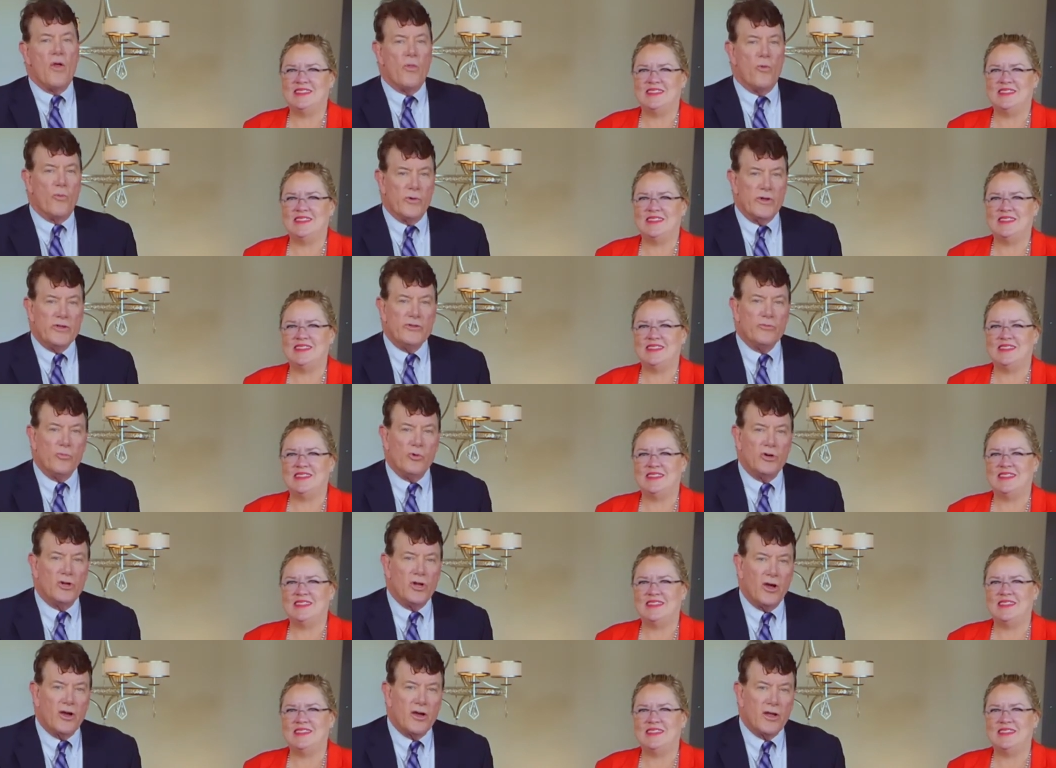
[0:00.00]
Speaker 1: the reason we're
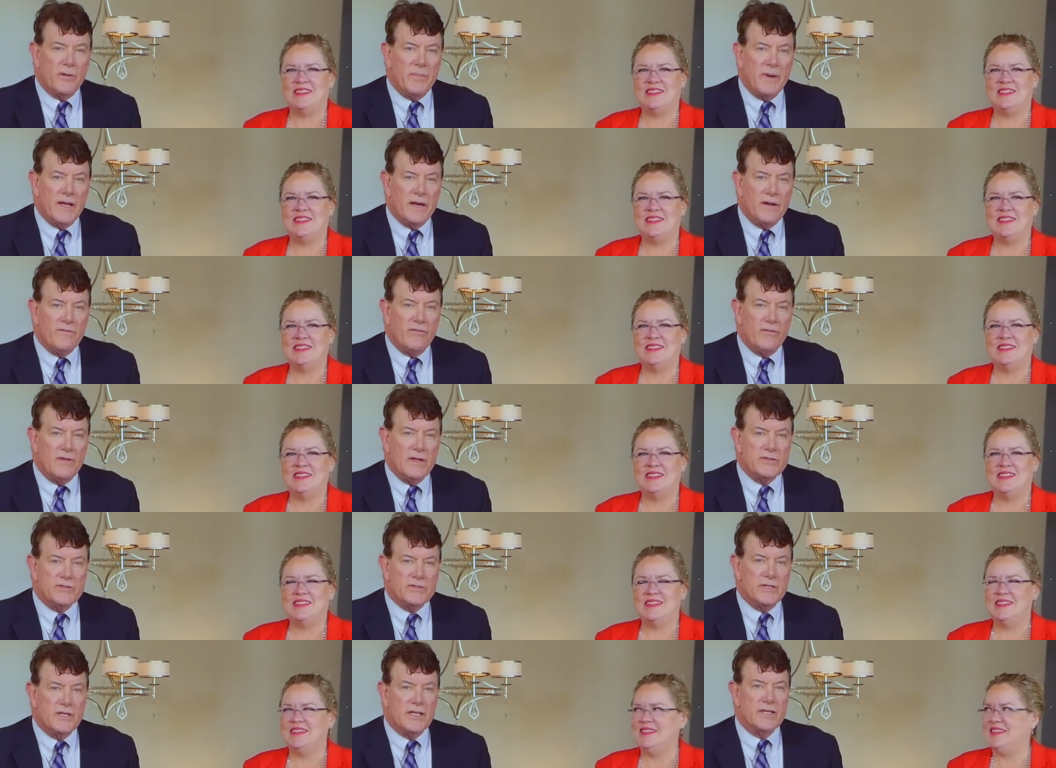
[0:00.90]
talking about
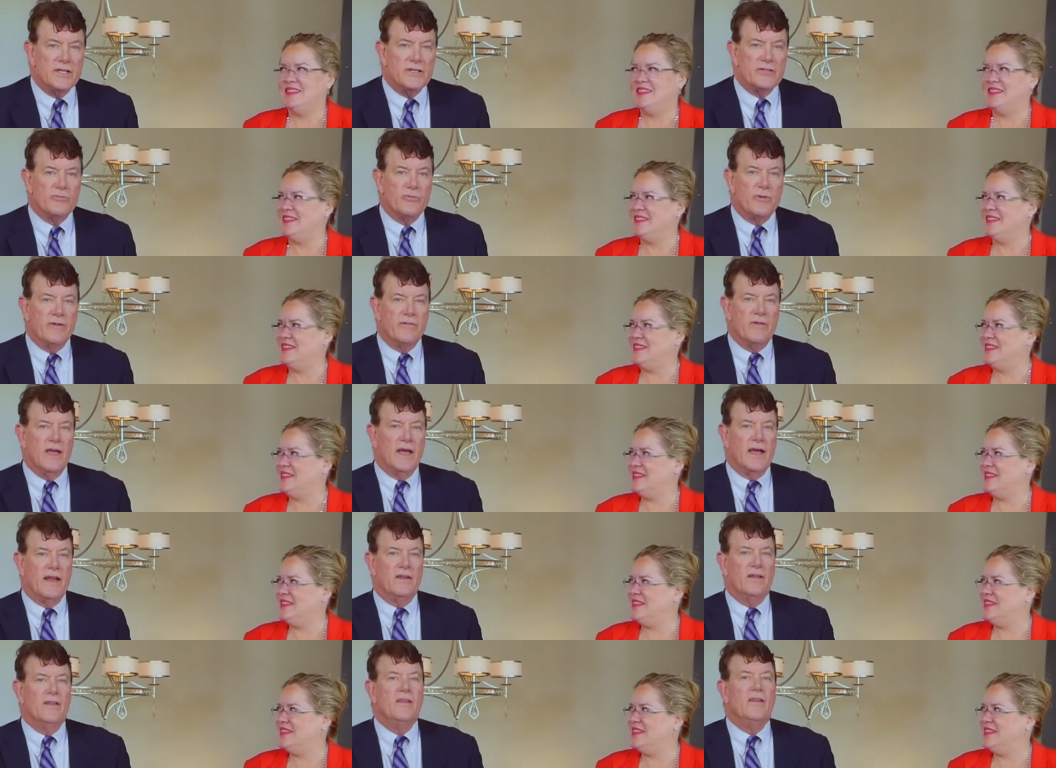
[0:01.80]
inflation is we've
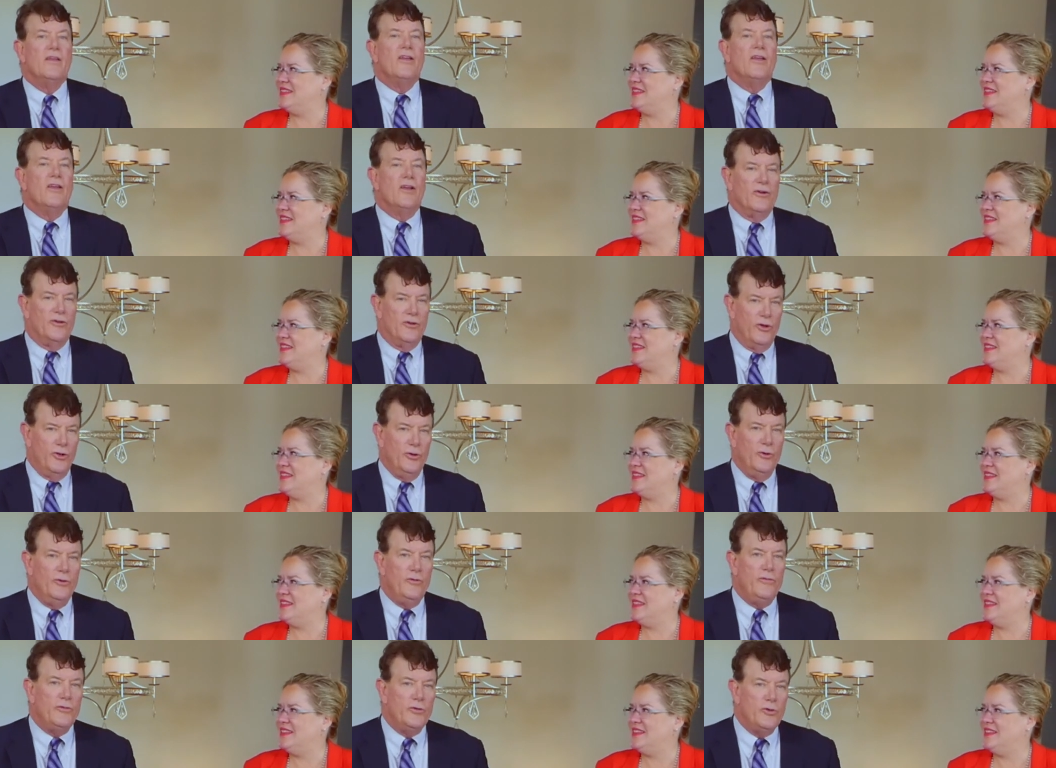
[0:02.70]
got
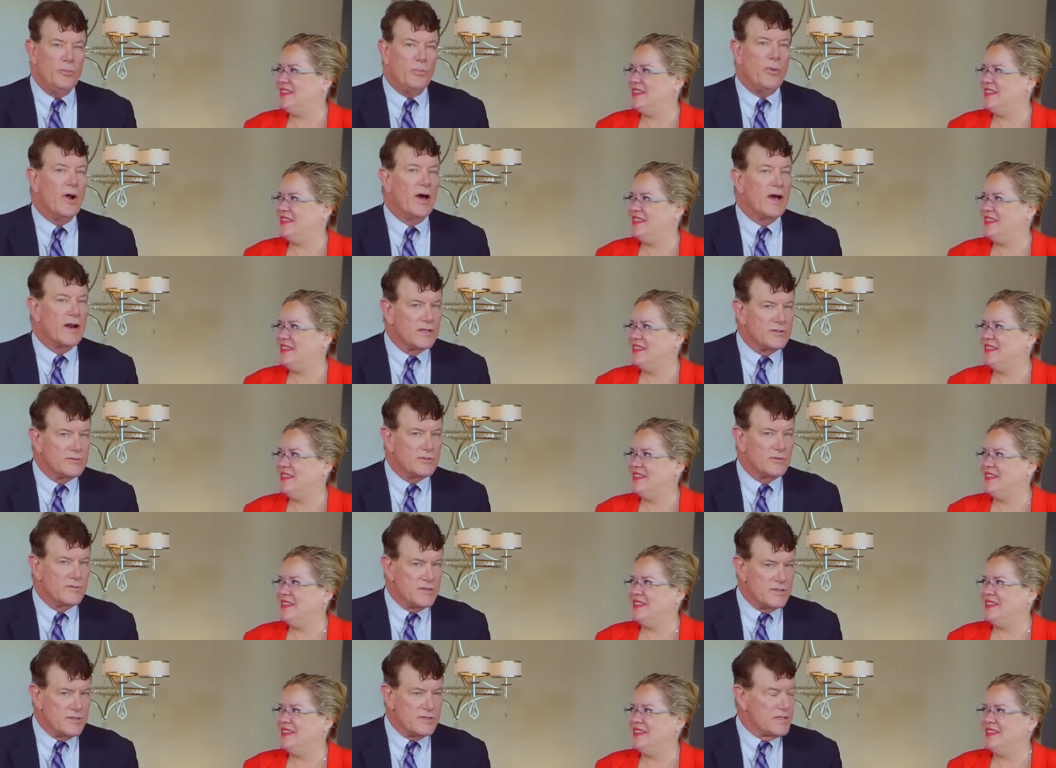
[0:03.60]
too few products on
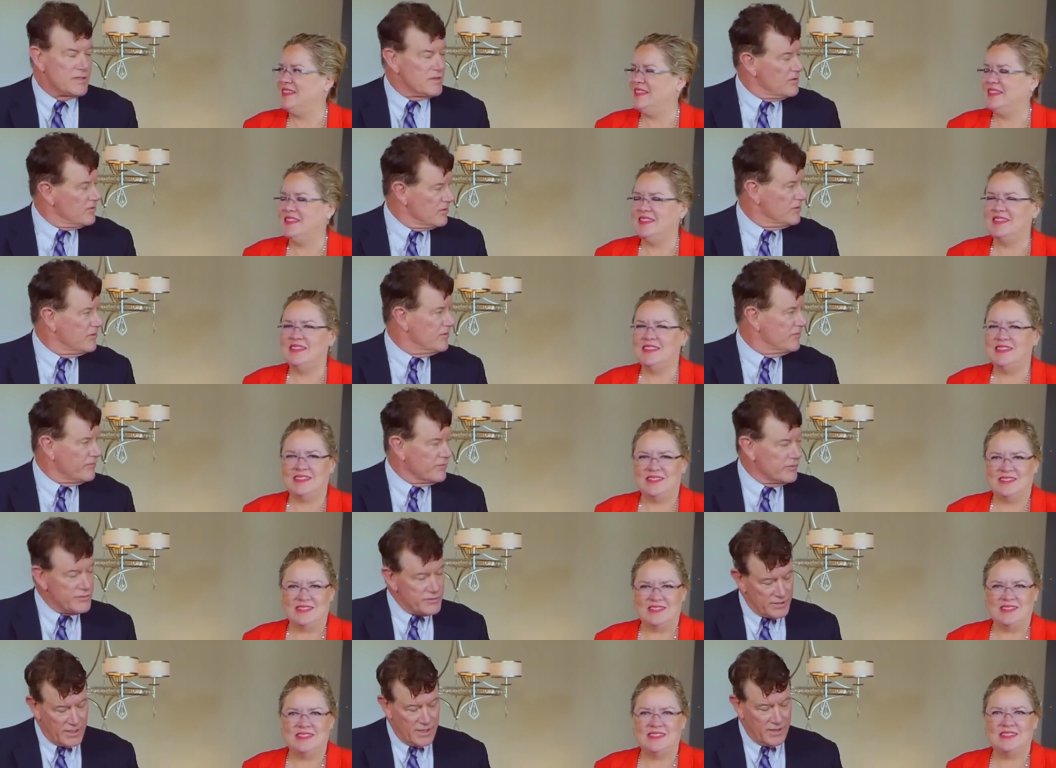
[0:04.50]
the, for
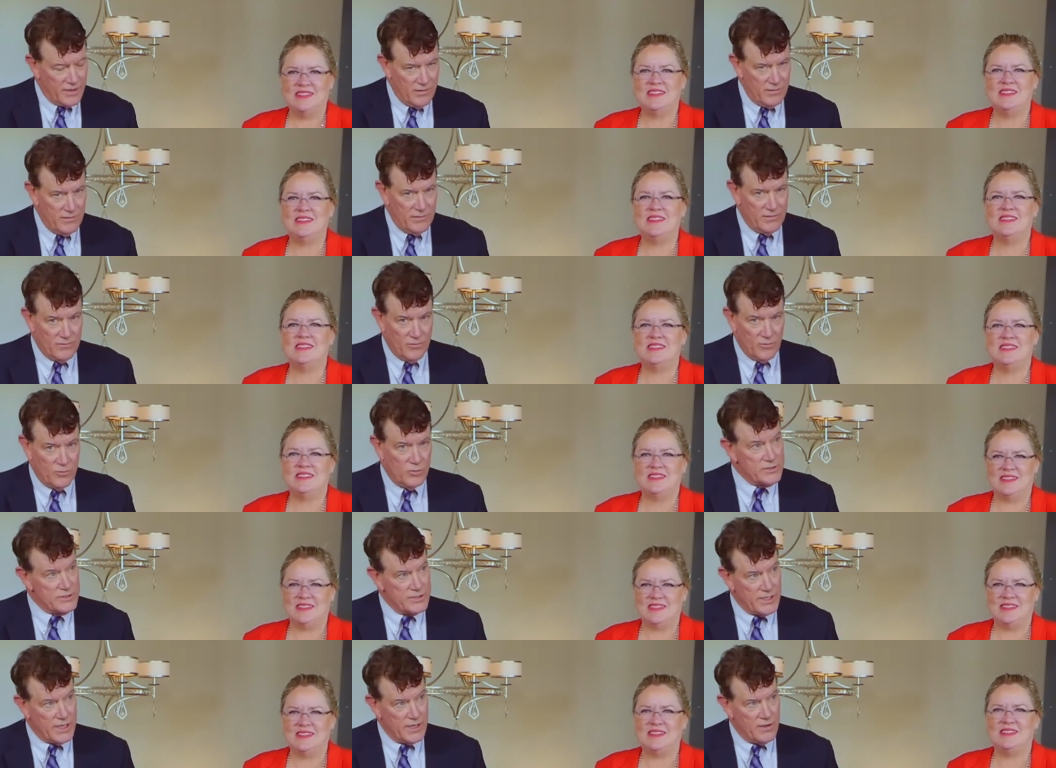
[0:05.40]
sale, on
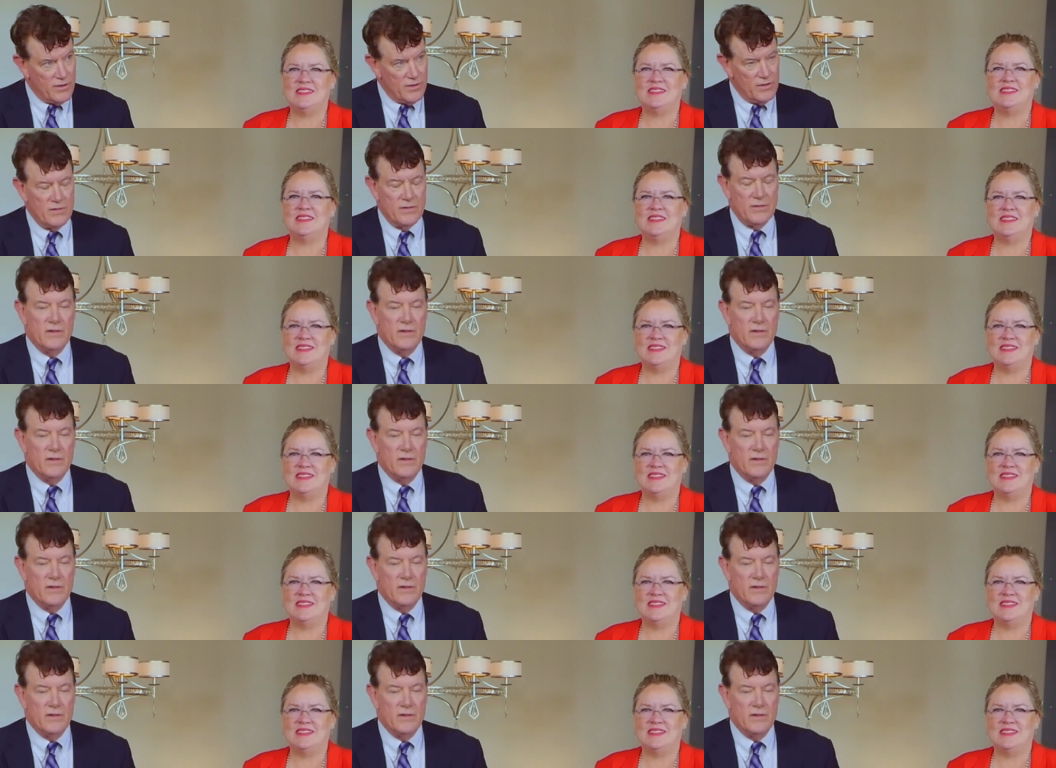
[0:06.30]
sale,